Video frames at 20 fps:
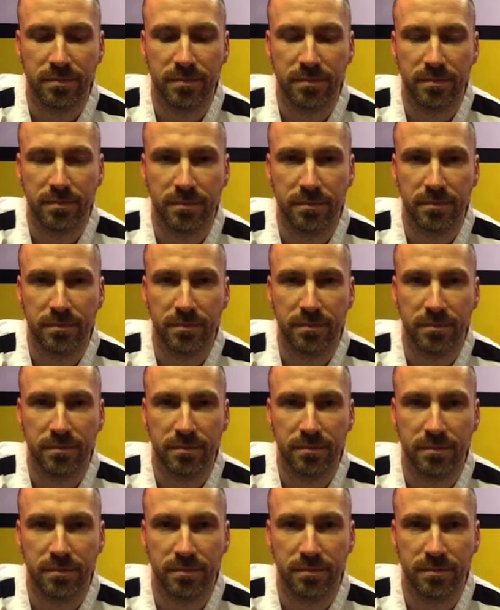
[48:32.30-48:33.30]

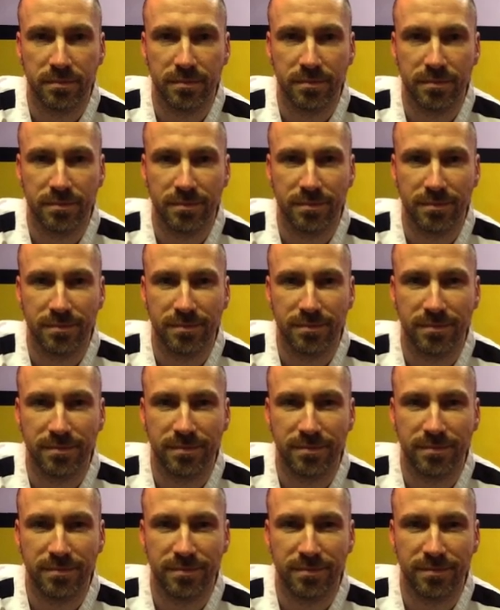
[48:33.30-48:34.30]

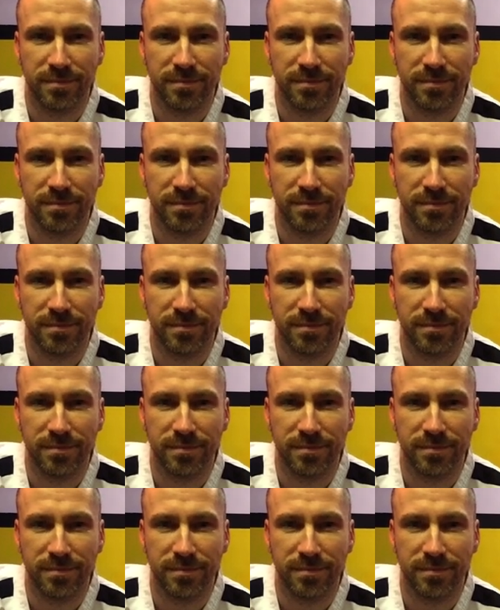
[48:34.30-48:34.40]
This person isn't speaking.